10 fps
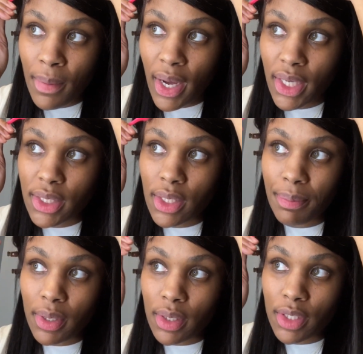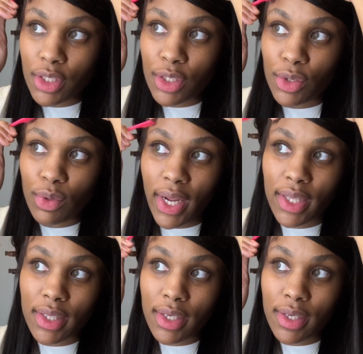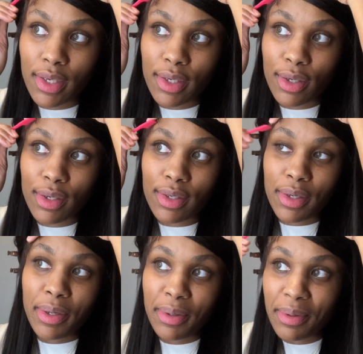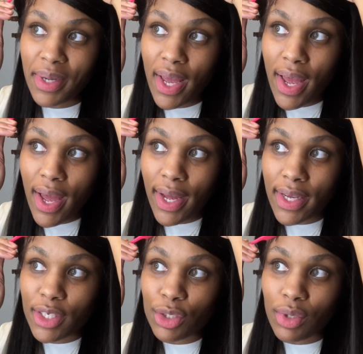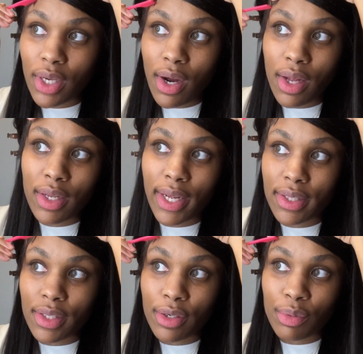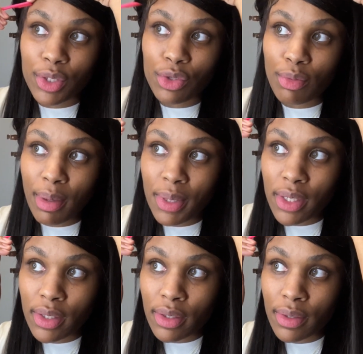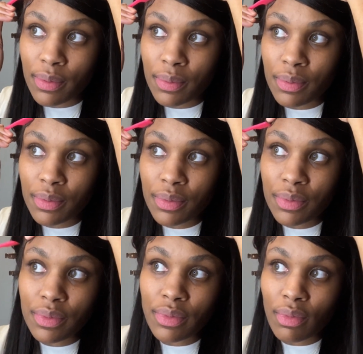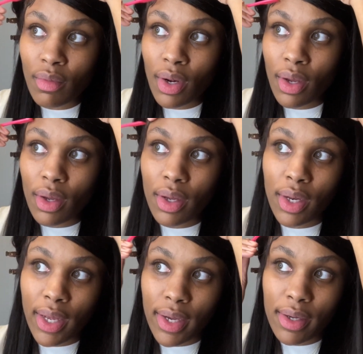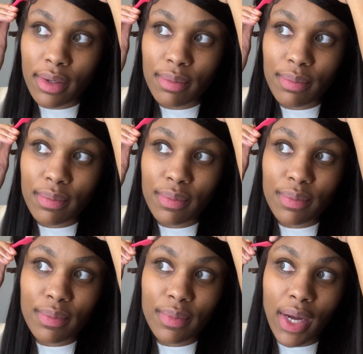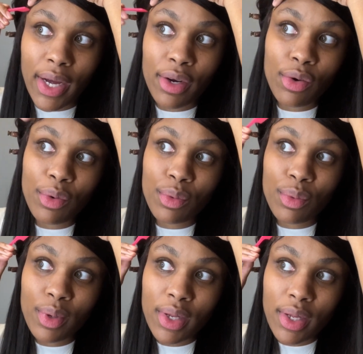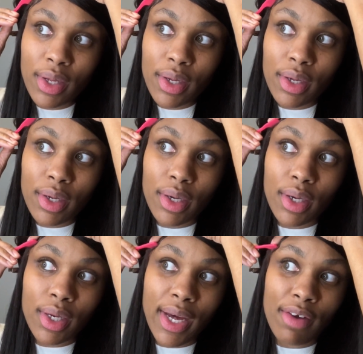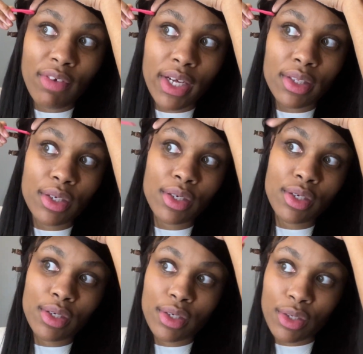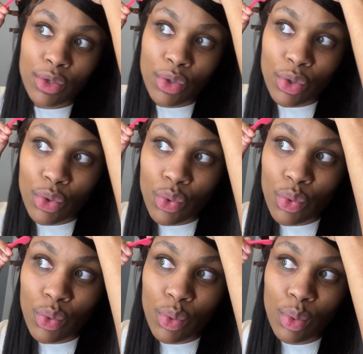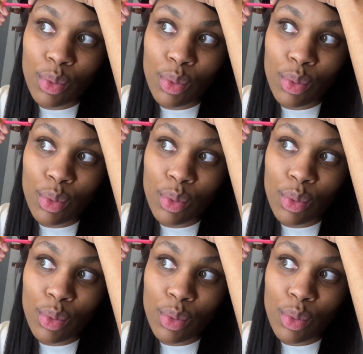I typically just do like the, I guess you can call it like the original baby hair. Like, I know a lot of like the new